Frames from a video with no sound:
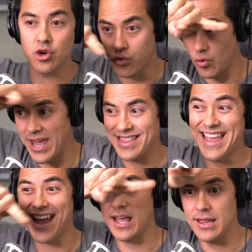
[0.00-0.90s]
Create
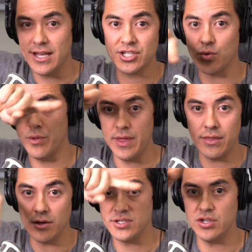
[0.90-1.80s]
that cluster within
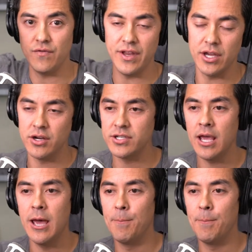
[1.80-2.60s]
those two videos.